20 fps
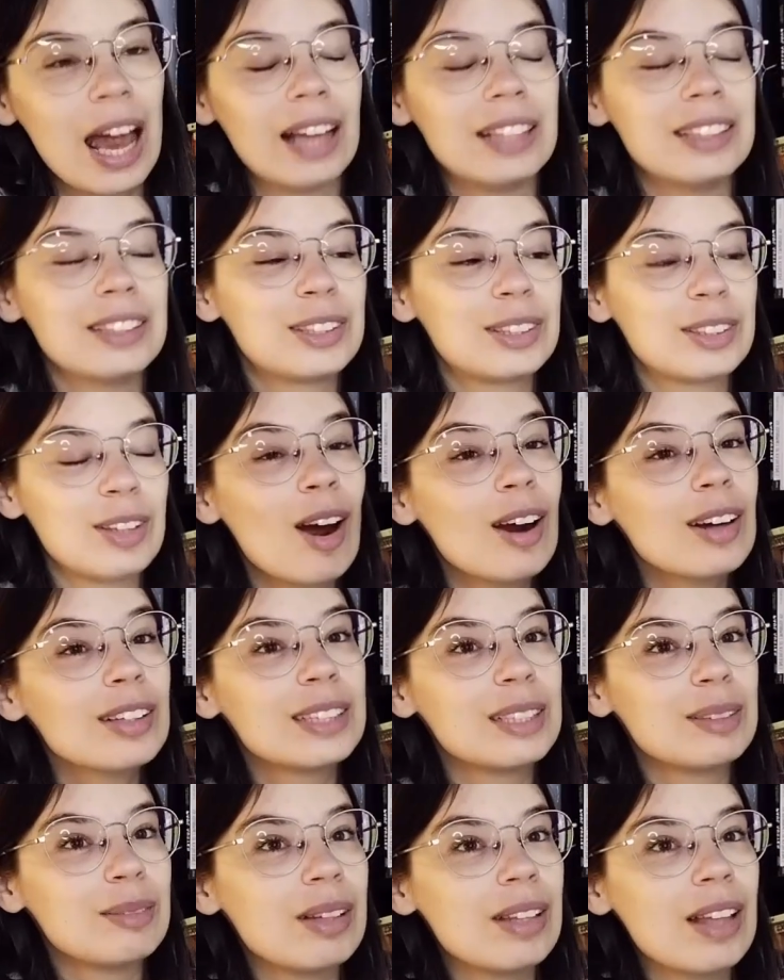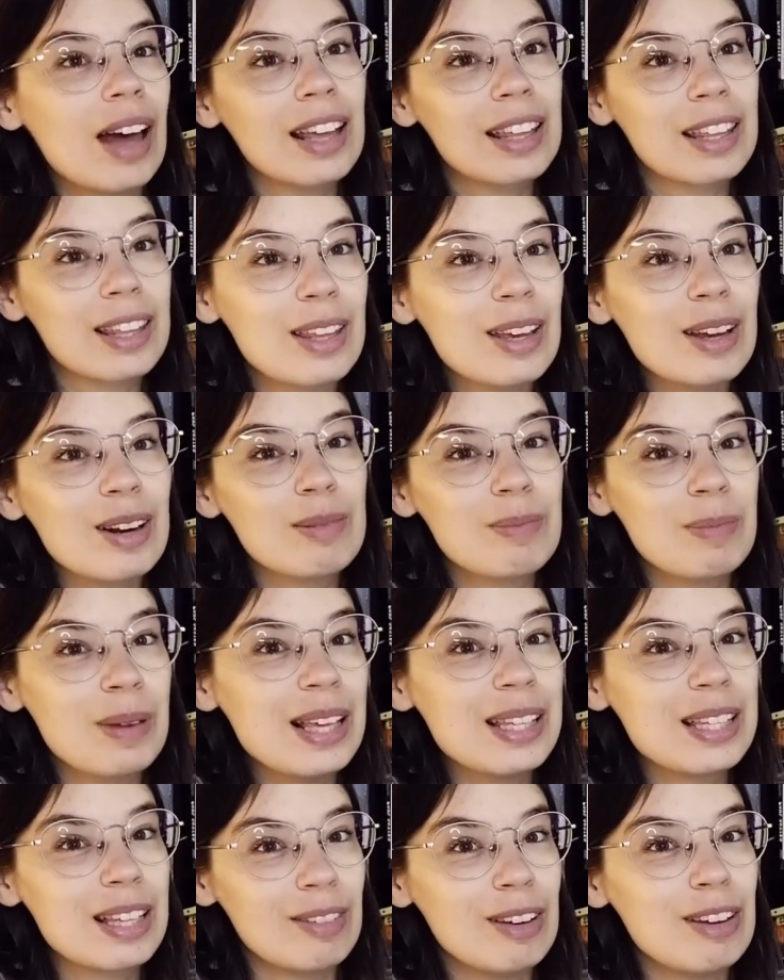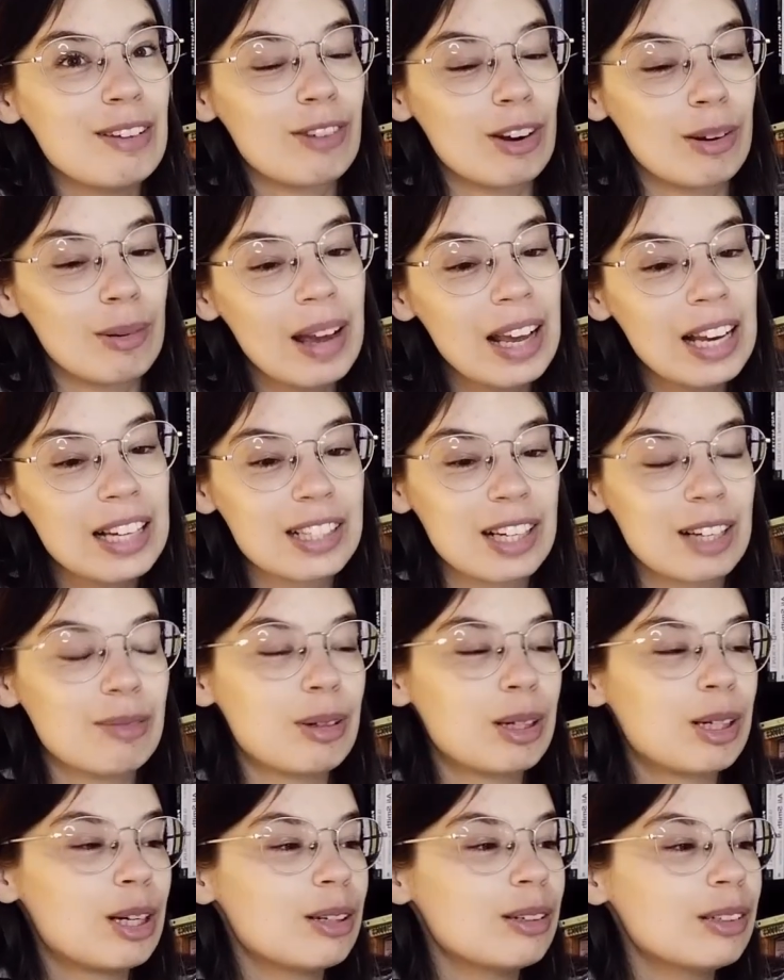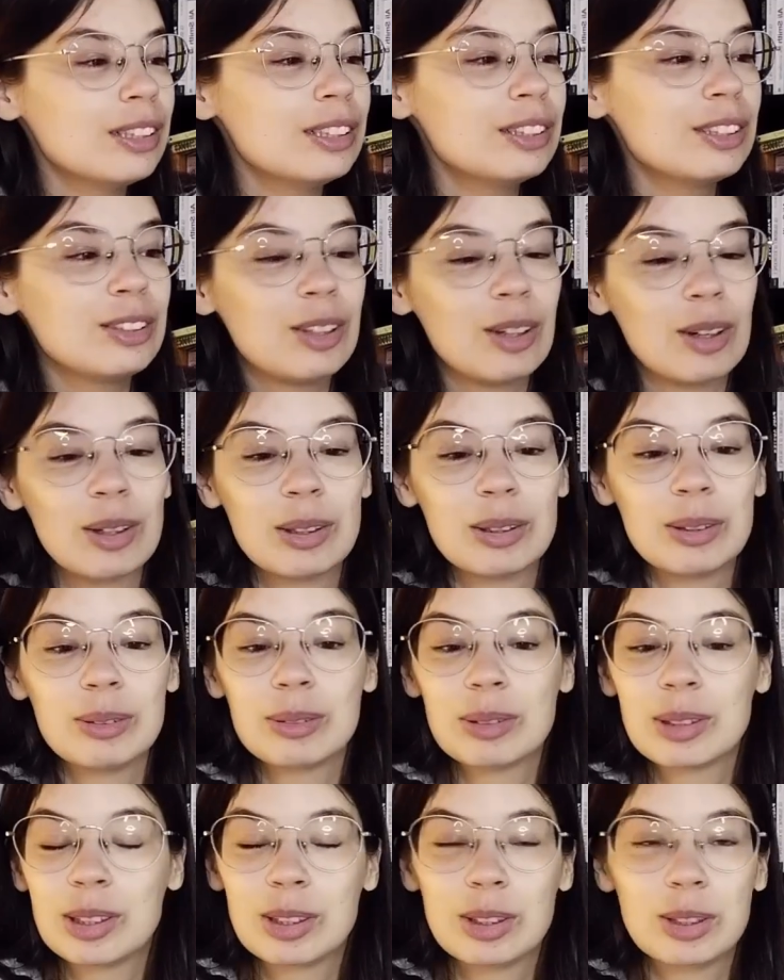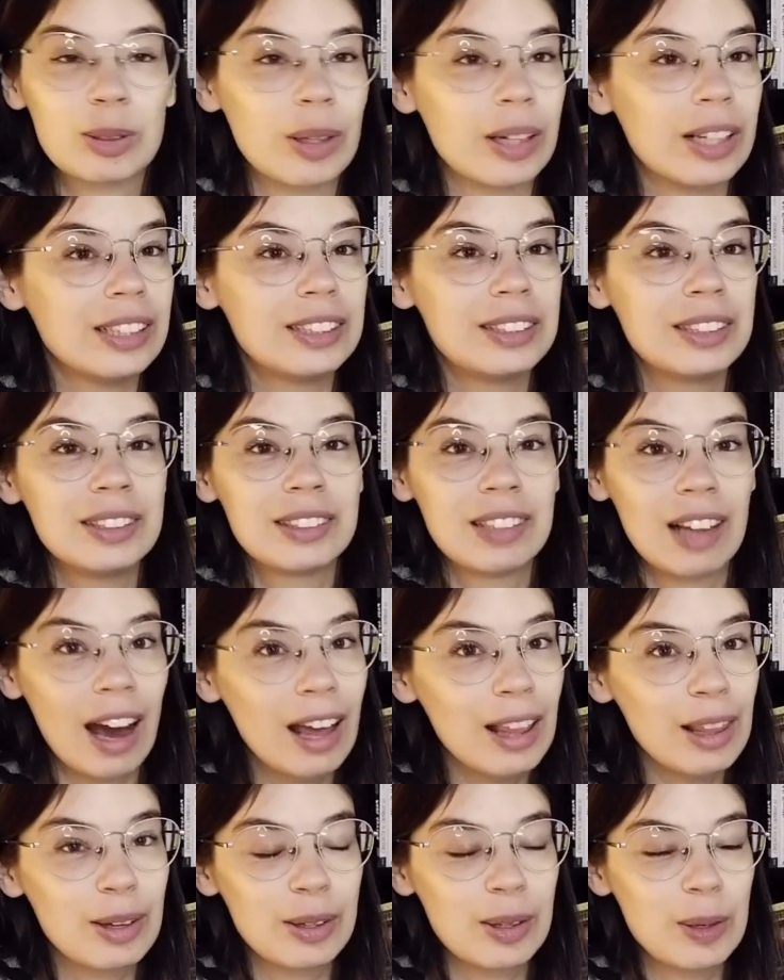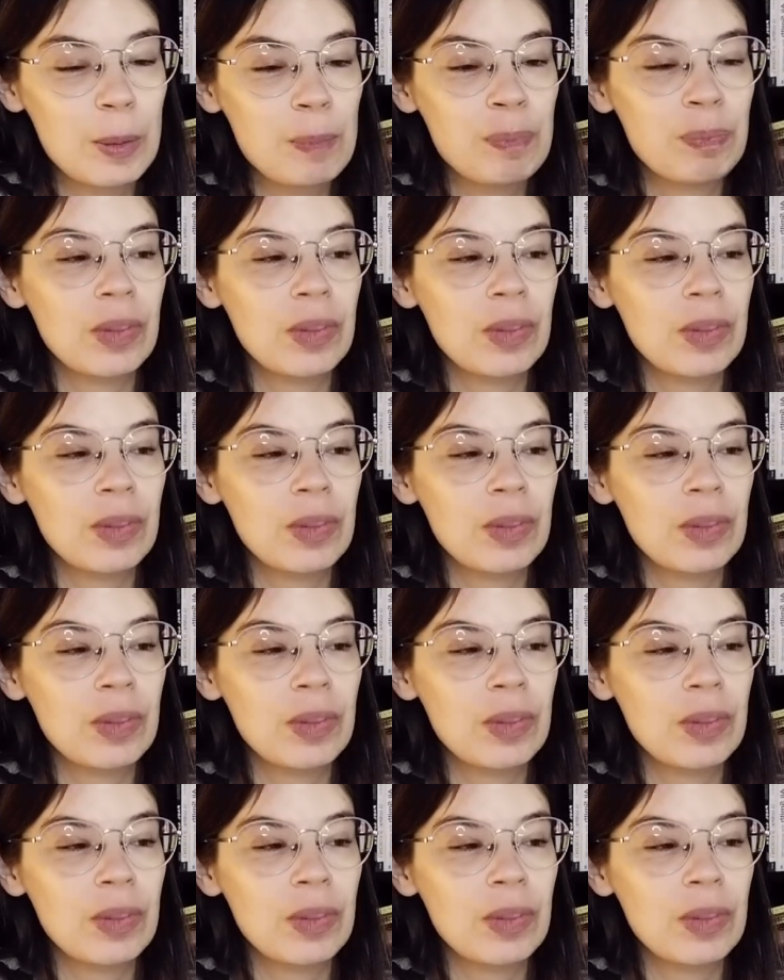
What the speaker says: And starting with that little piece of information, we're going to go straight to Tyler.